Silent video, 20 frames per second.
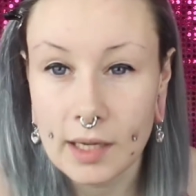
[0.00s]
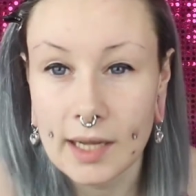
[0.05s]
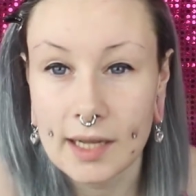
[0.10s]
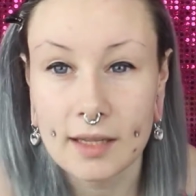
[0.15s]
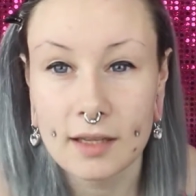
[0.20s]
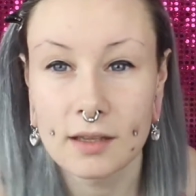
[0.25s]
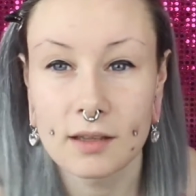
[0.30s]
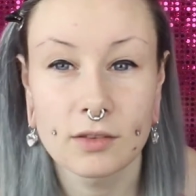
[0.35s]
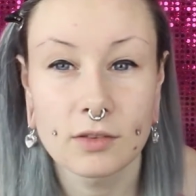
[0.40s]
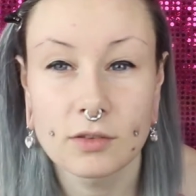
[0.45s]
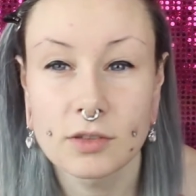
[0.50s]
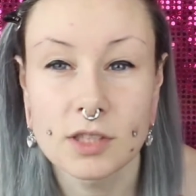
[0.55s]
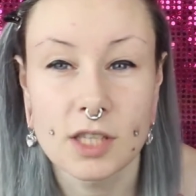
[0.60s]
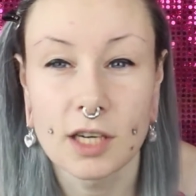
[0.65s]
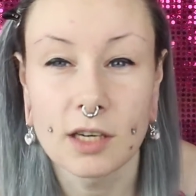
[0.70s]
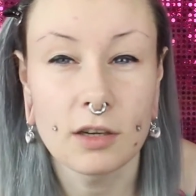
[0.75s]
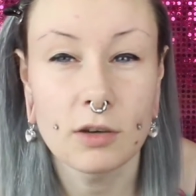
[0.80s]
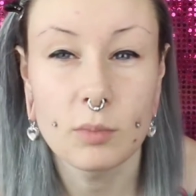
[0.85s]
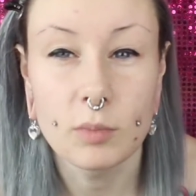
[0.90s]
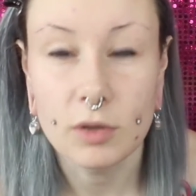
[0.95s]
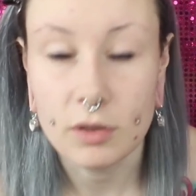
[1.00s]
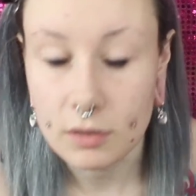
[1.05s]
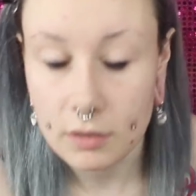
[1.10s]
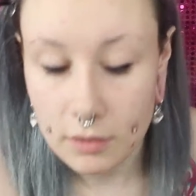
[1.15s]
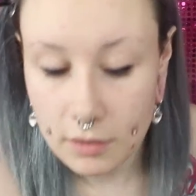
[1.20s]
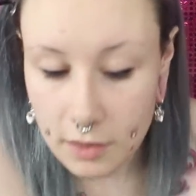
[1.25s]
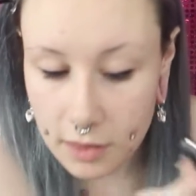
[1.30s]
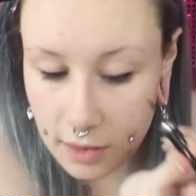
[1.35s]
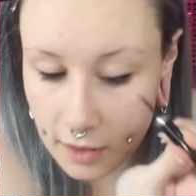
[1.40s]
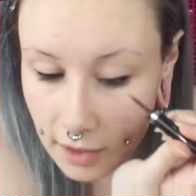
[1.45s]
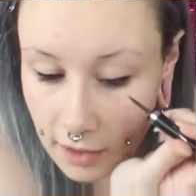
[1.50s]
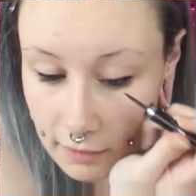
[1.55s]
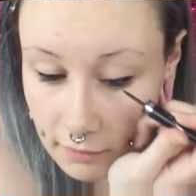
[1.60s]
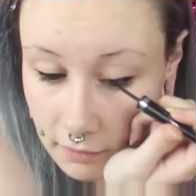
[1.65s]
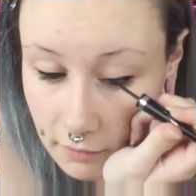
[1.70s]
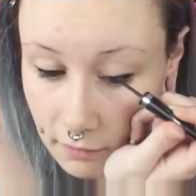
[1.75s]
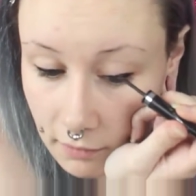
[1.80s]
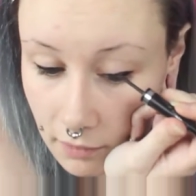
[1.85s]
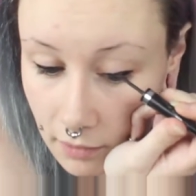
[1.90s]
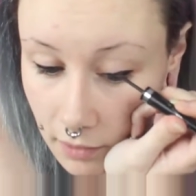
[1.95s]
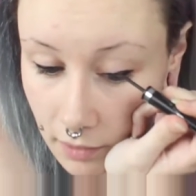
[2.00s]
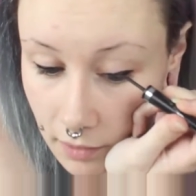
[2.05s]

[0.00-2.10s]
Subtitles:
like terrible things.